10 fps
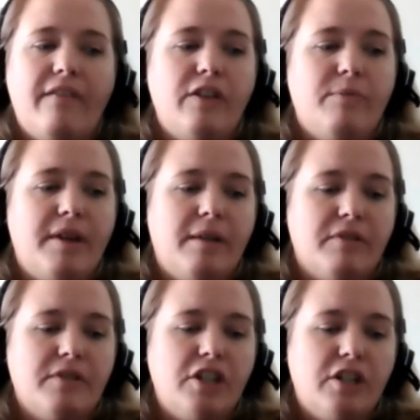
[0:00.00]
have you been
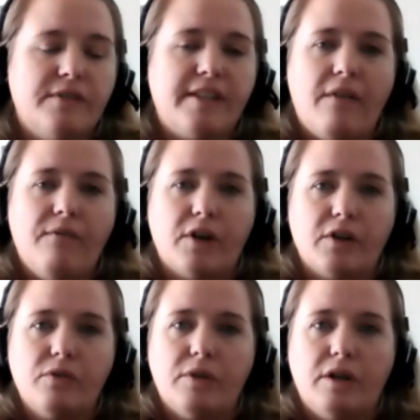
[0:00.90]
able to use that
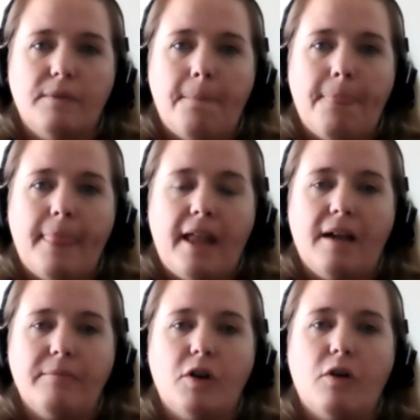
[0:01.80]
virtual
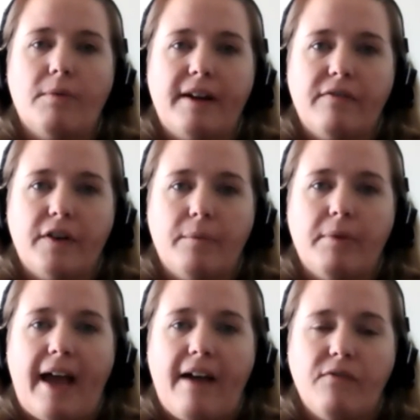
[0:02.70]
career fair
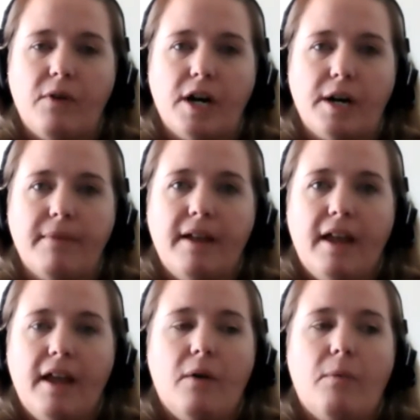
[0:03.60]
platform?
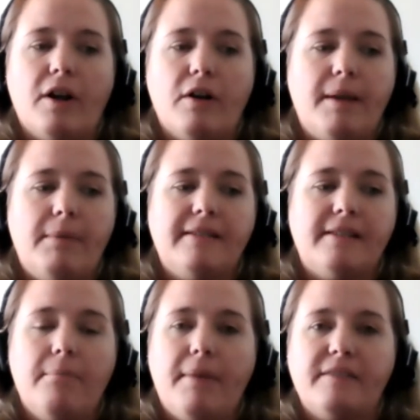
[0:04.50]
What are maybe
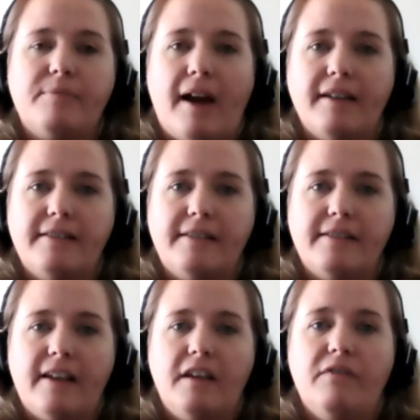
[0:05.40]
some best practices
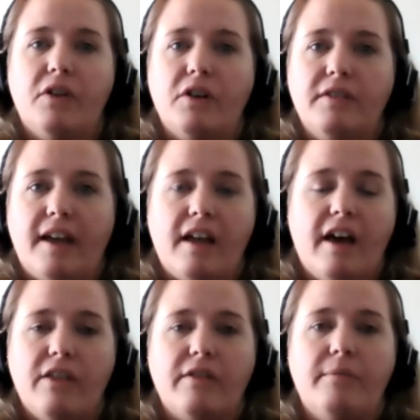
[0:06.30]
that you've learned that
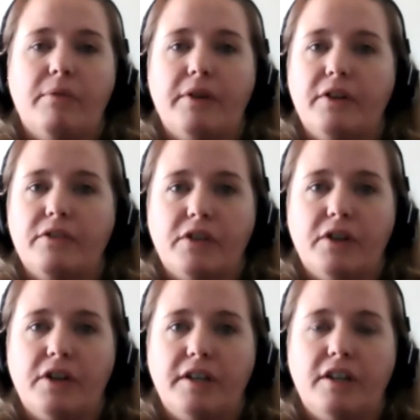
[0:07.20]
other employers
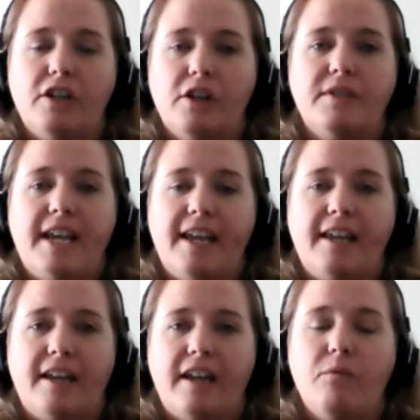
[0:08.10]
could, you know,
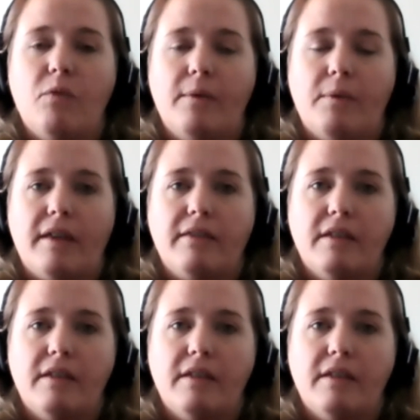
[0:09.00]
take and run with?